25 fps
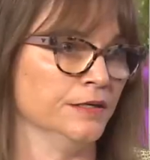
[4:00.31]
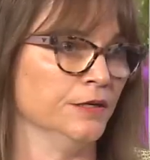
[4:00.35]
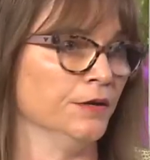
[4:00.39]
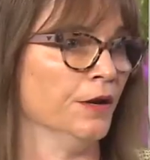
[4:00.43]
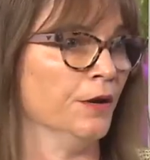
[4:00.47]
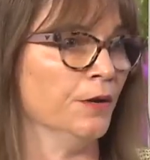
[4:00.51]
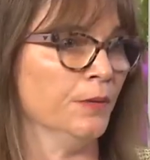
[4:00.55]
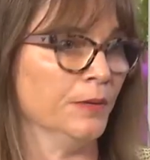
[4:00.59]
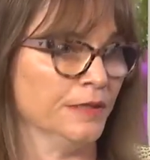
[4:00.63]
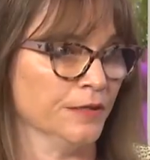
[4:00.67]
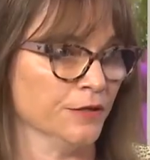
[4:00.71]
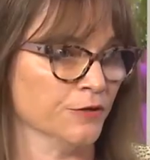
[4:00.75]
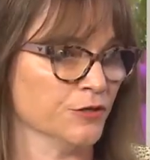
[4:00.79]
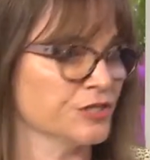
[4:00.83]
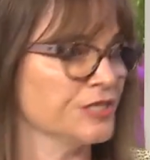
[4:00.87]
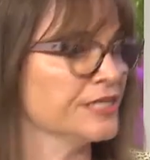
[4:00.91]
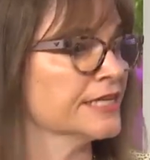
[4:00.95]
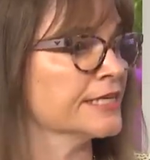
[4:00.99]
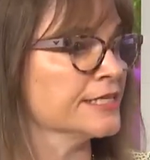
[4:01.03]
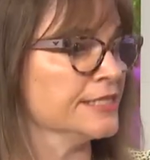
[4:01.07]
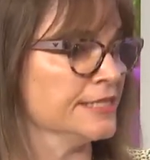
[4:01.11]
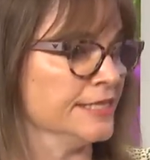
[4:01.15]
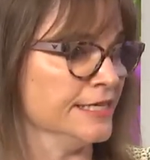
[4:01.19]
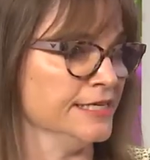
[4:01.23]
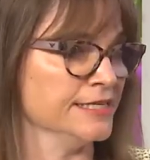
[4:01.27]
you know, in their
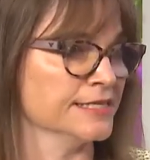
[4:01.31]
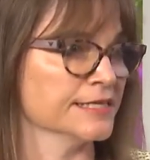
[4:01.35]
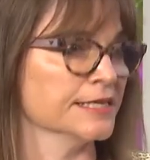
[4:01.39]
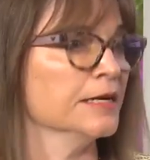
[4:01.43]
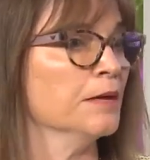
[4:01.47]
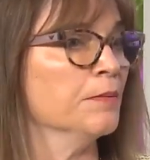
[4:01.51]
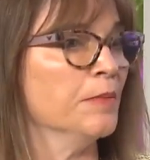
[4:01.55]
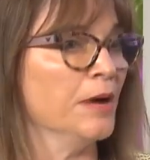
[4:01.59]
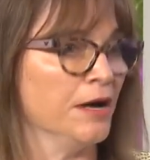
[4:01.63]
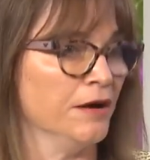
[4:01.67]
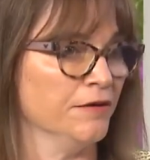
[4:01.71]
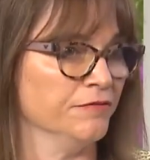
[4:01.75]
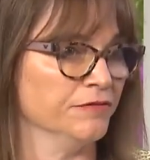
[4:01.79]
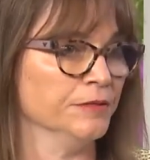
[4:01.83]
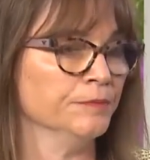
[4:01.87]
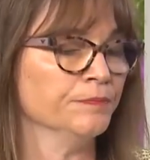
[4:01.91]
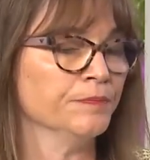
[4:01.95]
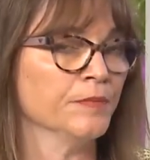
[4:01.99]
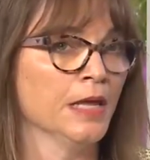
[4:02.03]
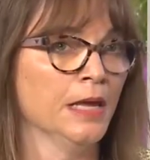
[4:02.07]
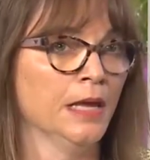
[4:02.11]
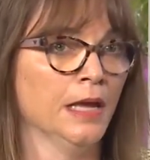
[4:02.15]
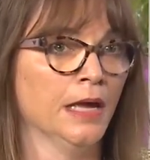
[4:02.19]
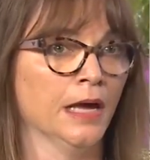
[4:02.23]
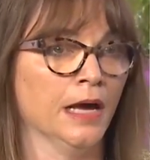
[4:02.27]
60s and above
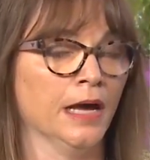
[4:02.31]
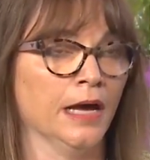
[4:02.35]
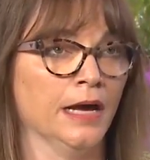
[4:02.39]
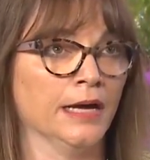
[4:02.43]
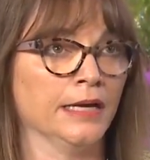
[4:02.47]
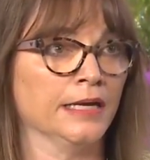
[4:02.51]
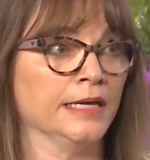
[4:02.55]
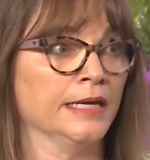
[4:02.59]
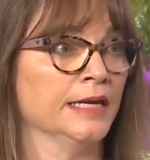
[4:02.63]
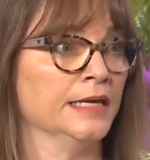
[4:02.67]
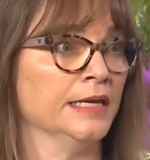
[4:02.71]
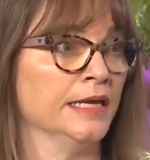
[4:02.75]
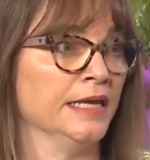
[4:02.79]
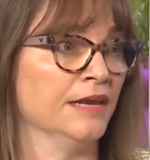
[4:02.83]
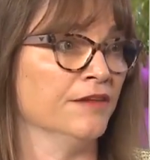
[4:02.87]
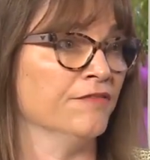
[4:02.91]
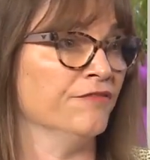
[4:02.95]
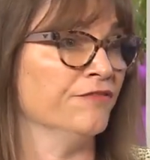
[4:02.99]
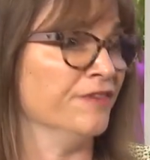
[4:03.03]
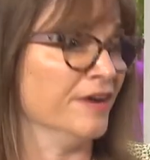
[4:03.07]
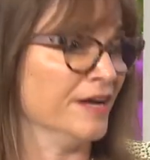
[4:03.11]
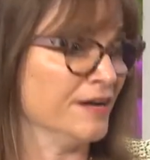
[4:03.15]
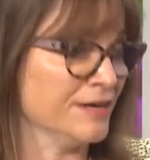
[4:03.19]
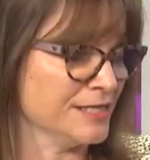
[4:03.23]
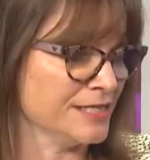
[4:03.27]
uh, can get
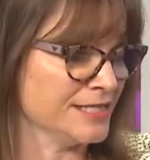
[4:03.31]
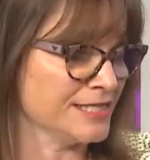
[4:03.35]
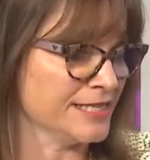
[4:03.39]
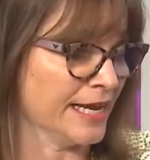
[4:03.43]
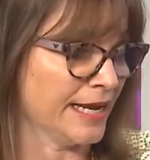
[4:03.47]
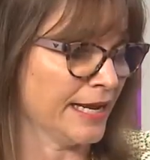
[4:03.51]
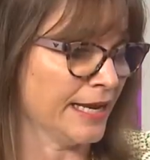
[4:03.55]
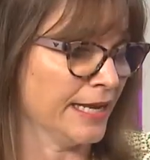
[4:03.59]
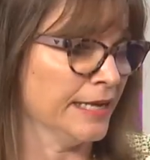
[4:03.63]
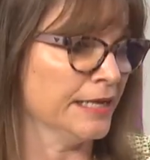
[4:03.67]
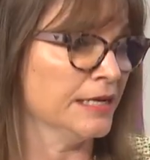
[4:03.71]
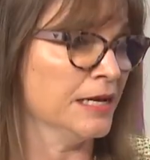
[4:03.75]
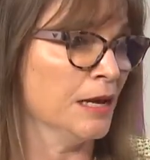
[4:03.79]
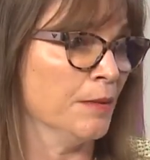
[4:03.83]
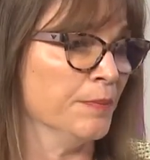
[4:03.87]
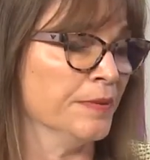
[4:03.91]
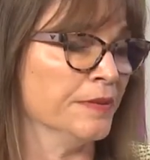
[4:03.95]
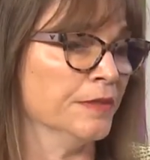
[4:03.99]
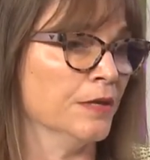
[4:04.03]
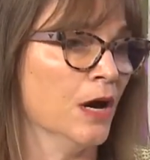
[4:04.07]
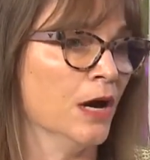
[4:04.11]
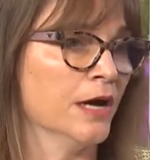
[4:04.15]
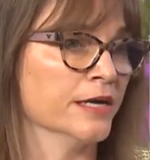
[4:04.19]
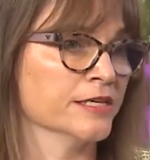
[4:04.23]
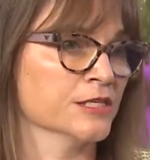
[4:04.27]
very sick and end up
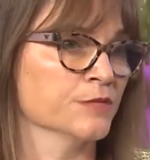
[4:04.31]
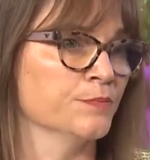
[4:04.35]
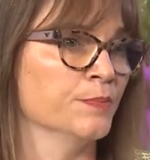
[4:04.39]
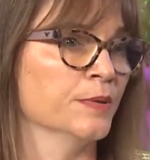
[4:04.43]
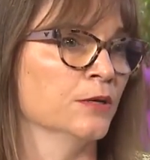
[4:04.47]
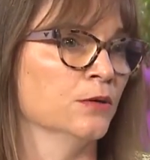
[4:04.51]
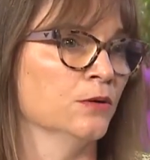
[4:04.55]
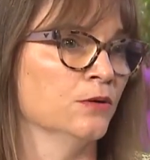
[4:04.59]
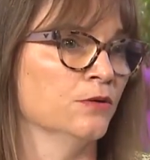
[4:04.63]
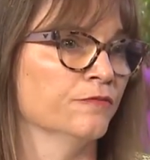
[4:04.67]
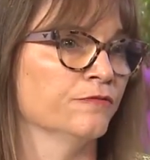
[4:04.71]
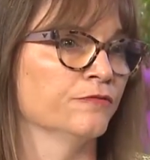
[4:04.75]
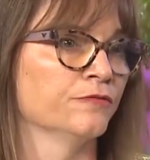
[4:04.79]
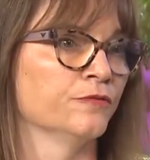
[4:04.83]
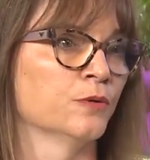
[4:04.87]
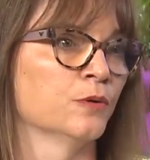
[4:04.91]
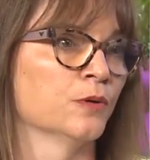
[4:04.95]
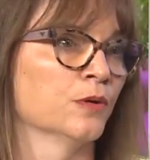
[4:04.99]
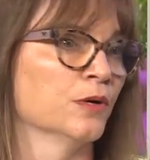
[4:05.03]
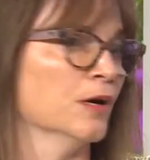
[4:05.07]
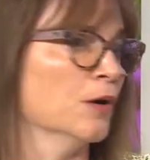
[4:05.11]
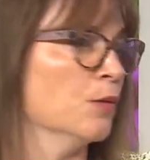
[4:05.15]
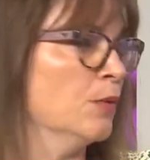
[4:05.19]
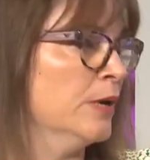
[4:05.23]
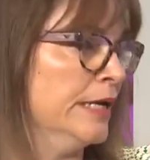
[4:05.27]
in the hospital
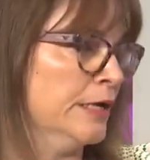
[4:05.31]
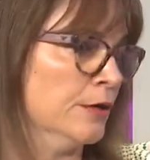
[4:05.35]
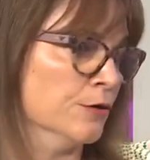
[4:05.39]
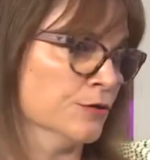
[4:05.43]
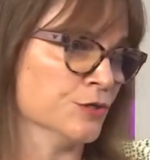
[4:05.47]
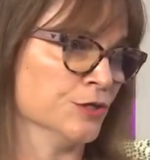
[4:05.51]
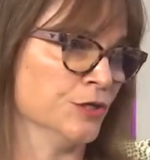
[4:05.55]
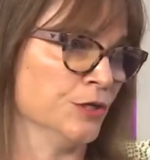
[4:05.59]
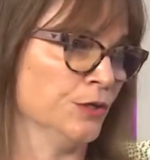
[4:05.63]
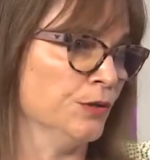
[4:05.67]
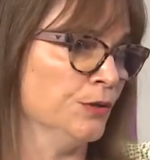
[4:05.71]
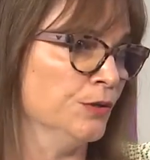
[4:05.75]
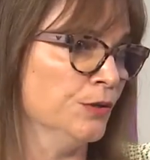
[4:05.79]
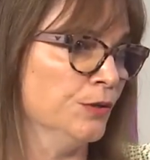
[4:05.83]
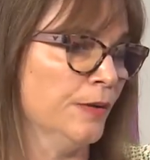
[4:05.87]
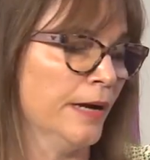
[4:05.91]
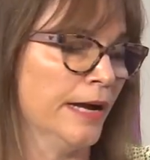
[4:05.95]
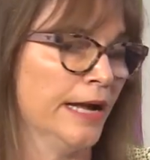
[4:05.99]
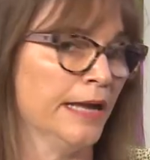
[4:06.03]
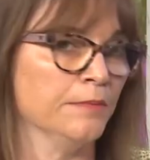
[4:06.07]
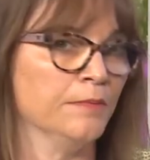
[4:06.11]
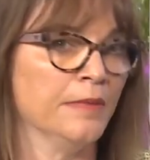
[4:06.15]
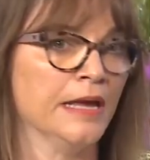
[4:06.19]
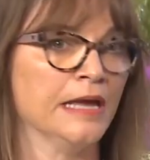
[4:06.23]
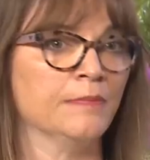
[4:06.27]
for a week or 2 mm-hmm.
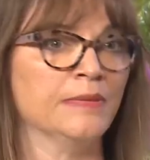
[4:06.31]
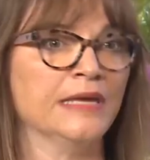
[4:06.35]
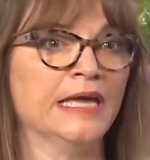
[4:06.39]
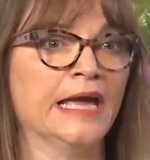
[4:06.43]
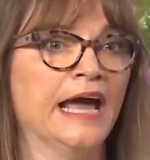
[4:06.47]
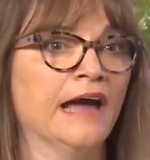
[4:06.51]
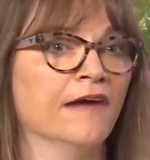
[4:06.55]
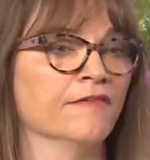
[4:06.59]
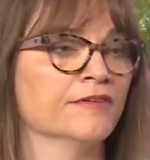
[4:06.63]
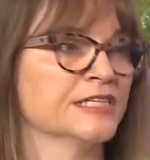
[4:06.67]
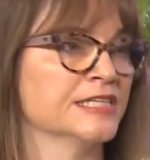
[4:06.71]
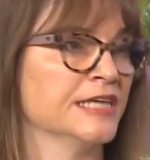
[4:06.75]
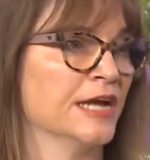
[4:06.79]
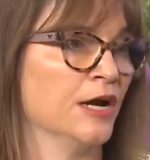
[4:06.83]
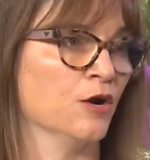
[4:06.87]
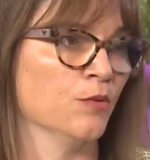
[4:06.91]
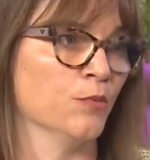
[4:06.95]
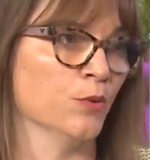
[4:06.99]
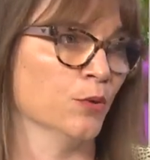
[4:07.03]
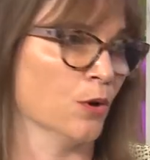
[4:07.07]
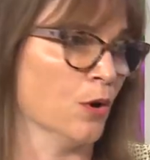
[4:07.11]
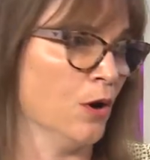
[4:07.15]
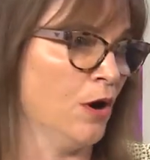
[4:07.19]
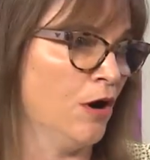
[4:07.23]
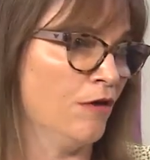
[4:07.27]
and maybe have a
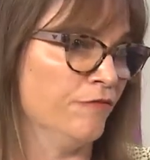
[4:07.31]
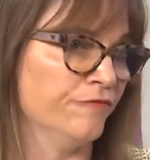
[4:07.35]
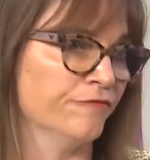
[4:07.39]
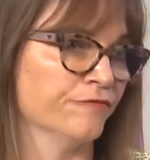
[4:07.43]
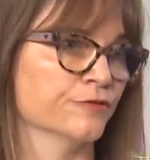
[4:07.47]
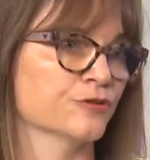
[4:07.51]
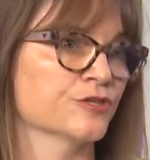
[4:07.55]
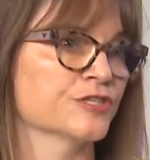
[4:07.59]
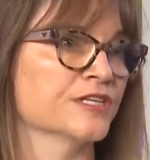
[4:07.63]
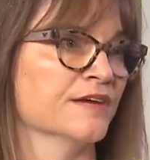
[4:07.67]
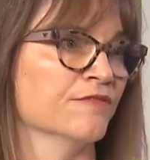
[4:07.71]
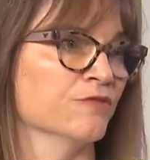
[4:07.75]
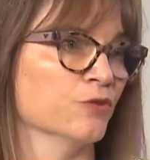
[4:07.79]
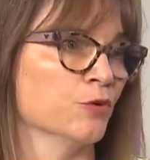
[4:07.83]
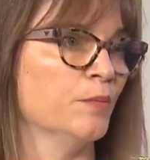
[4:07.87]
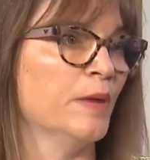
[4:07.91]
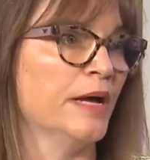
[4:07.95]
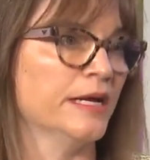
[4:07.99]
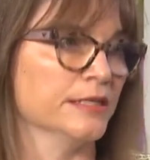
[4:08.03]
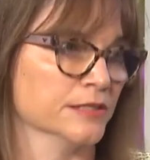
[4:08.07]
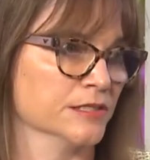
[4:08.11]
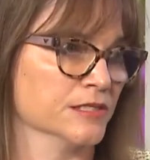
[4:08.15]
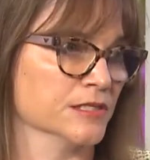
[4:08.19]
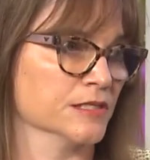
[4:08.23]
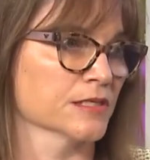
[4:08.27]
terrible cough for several
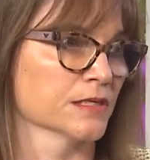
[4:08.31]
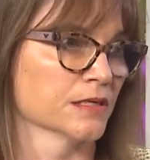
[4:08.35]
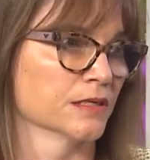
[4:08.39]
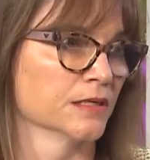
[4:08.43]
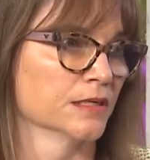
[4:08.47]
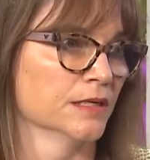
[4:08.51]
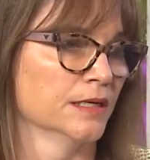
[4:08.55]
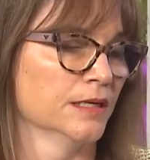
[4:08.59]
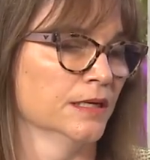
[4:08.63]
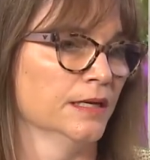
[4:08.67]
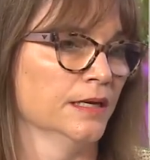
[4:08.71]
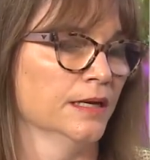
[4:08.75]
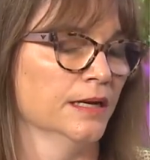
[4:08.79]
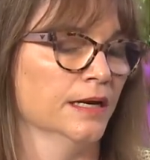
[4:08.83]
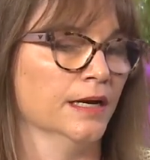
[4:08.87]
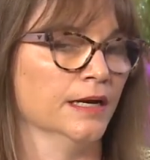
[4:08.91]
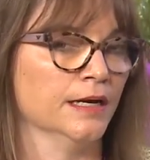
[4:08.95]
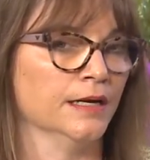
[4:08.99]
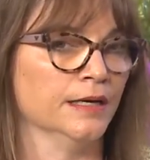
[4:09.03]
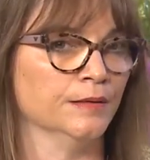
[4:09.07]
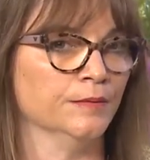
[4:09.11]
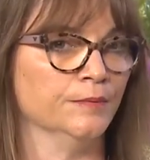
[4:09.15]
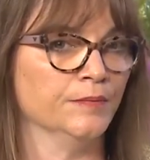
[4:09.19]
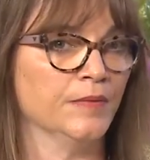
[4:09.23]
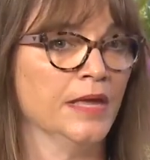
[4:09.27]
months. Mm-hmm.
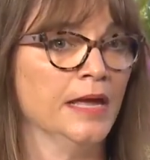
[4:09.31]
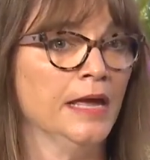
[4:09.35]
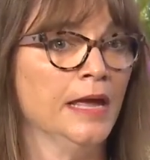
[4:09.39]
Um,